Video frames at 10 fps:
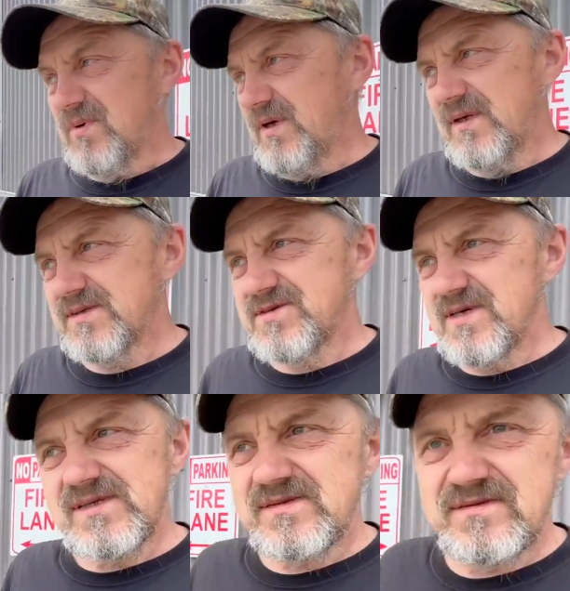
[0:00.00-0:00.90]
it's
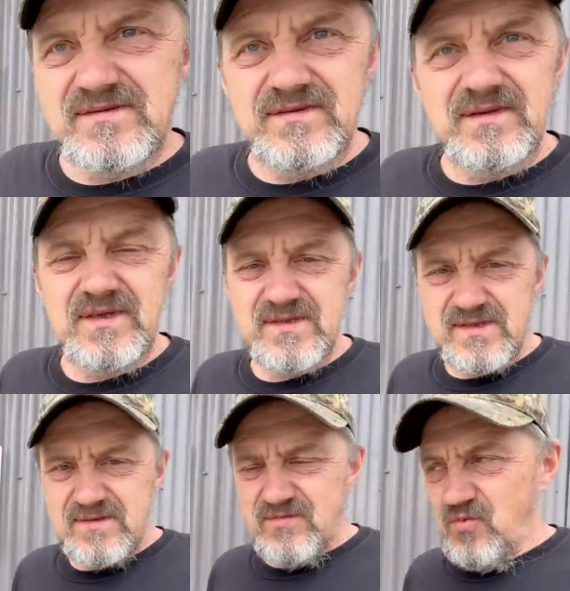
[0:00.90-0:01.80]
just
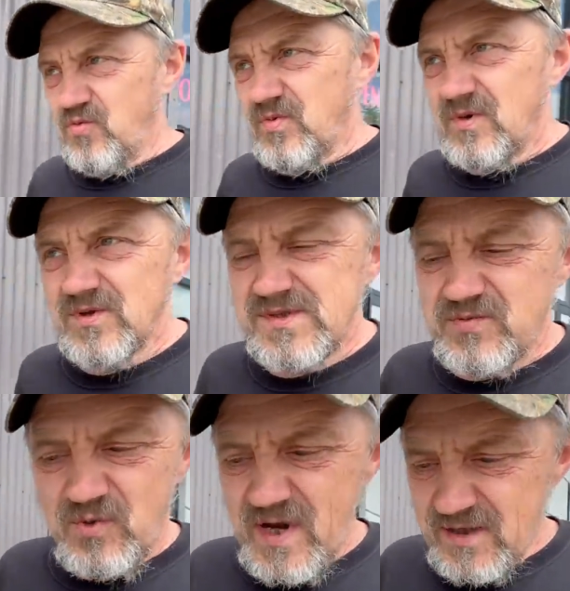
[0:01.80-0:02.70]
it's, it
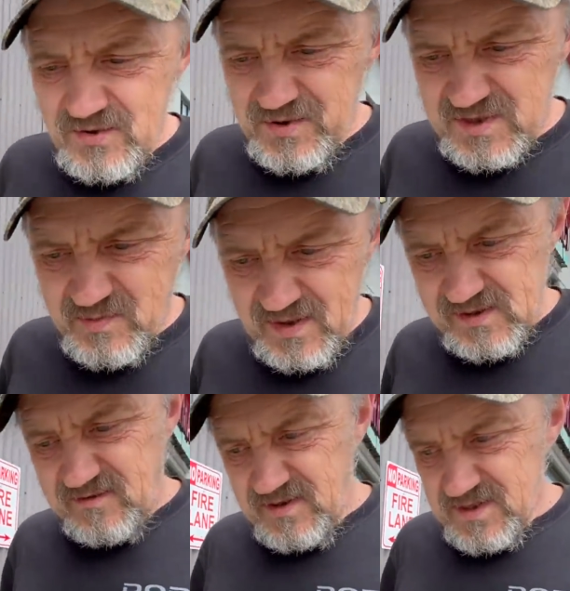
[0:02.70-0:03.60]
was way too
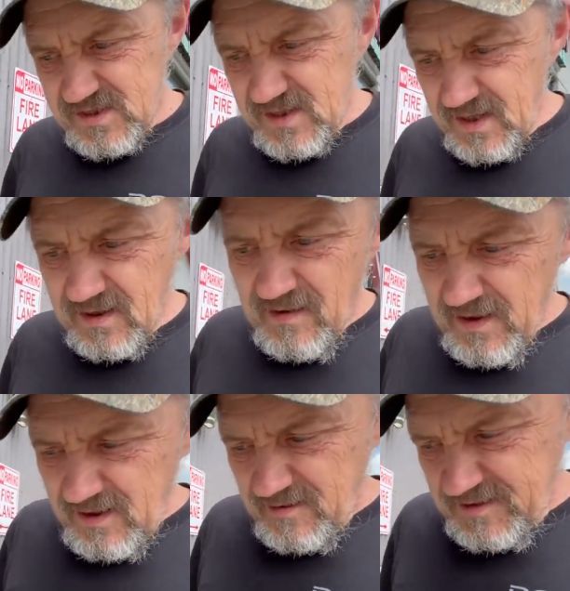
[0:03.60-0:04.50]
expensive and just like
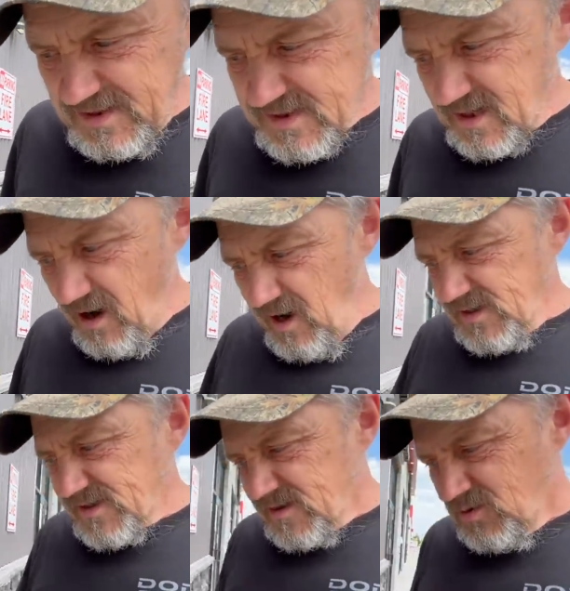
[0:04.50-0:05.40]
these
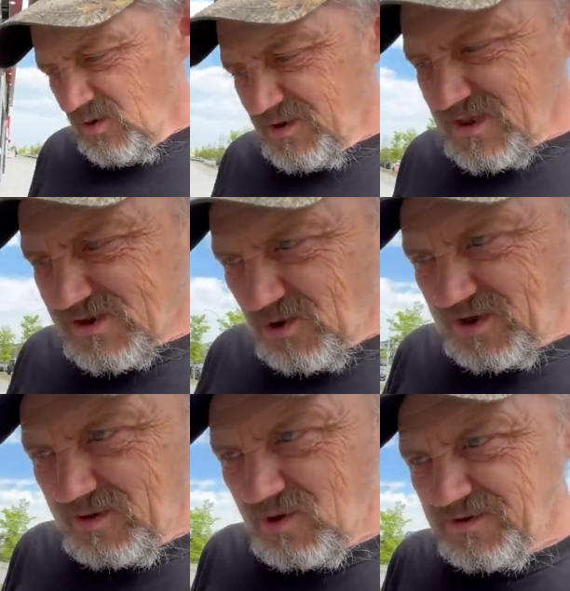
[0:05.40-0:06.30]
cars we were just
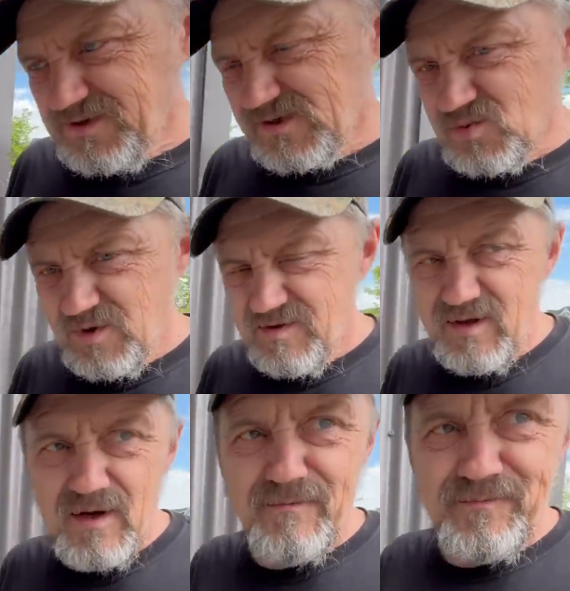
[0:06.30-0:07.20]
talking about this with
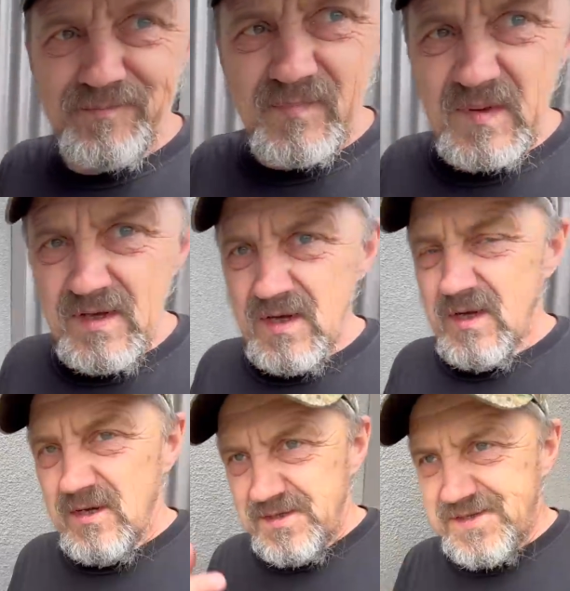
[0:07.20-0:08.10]
um,
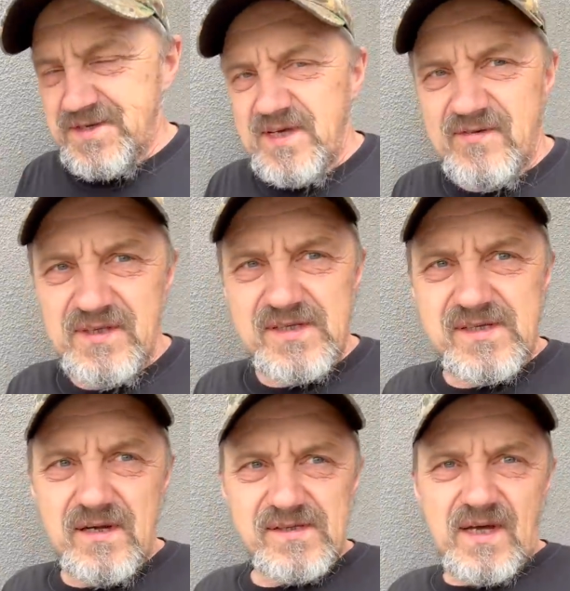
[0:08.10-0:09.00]
Steven, the
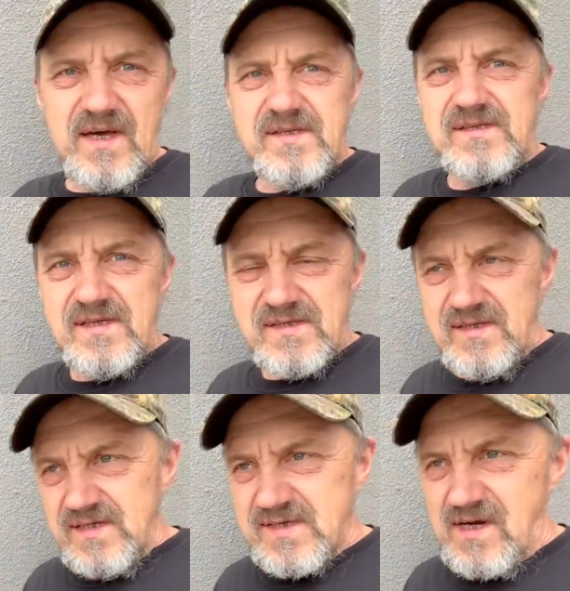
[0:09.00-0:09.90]
sales guy, he says,
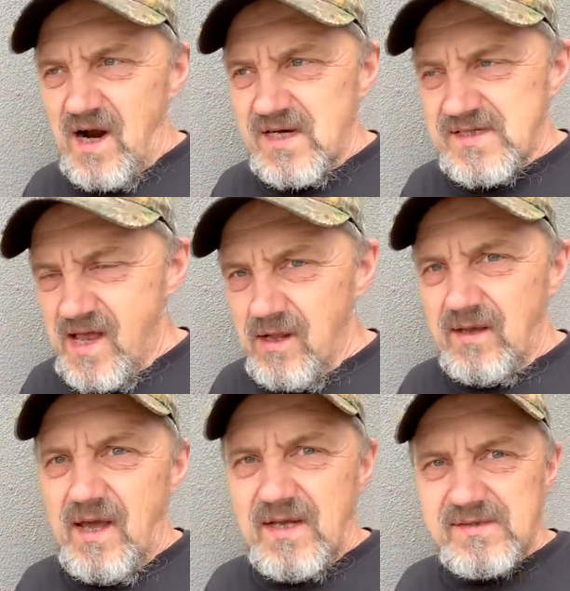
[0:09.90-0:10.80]
these cars,
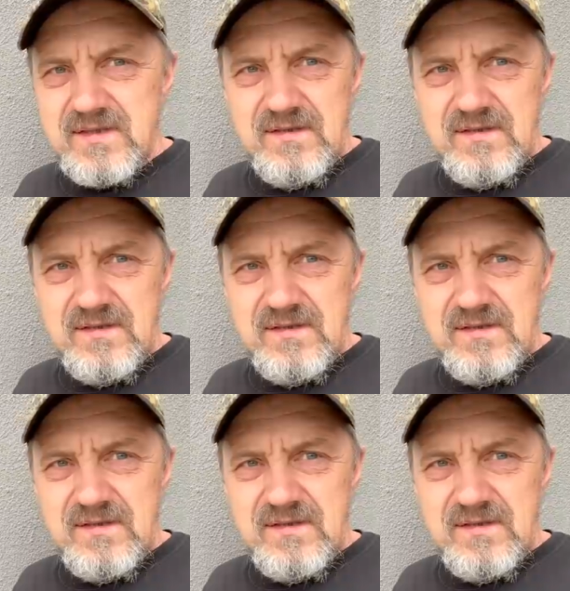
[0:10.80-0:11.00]
Hellcats,